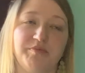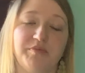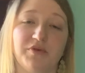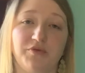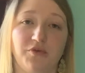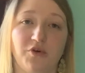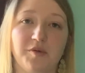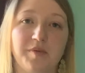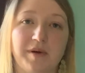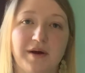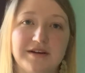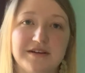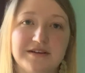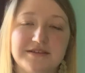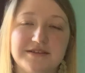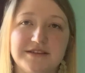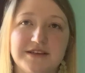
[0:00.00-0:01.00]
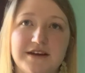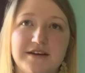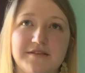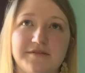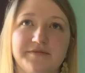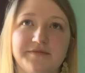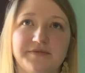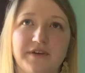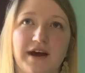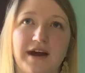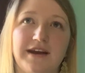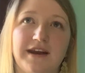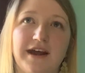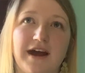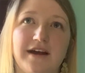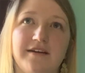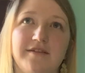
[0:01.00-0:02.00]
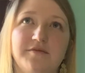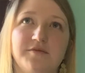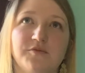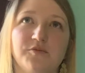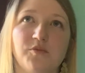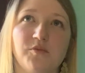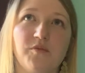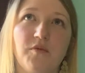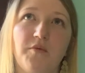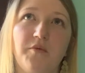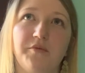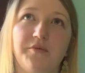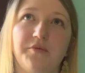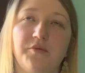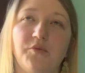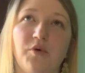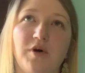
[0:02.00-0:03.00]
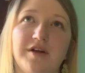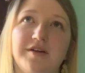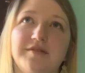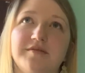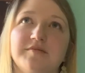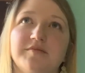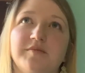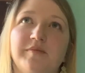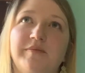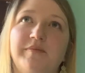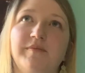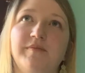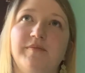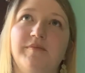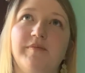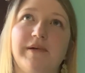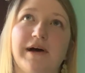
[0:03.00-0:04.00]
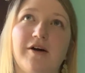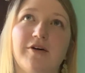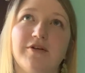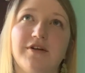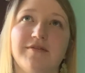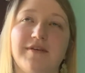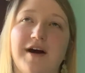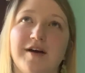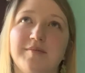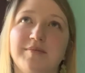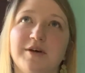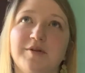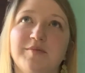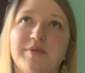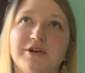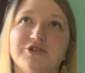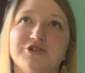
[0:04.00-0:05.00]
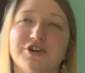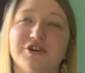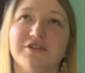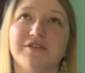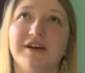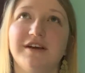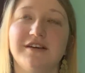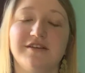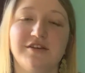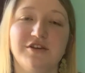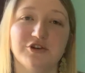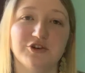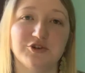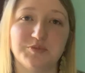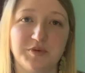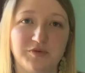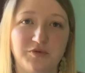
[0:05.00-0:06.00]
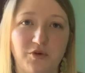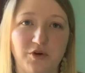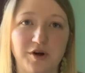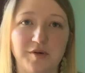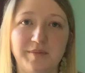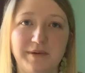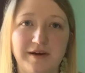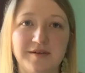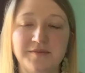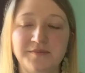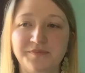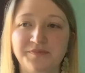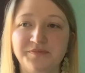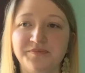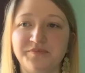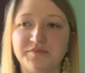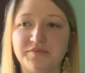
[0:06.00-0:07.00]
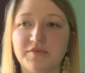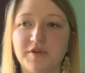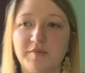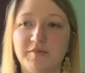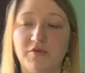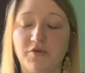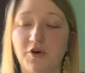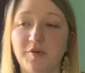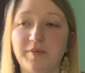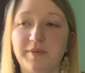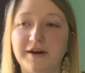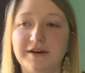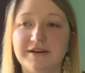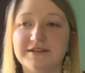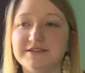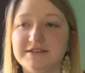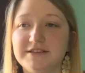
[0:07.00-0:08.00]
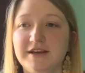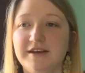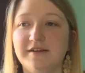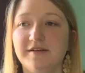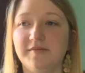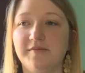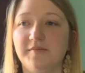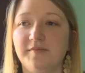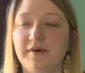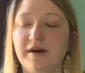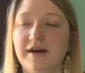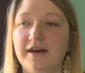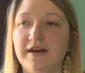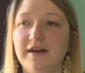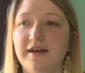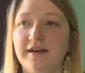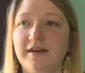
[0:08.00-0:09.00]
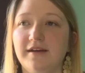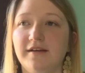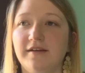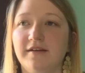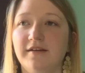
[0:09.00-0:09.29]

before pregnancy. I'd had one bout of high blood pressure like years before, but before pregnancy, my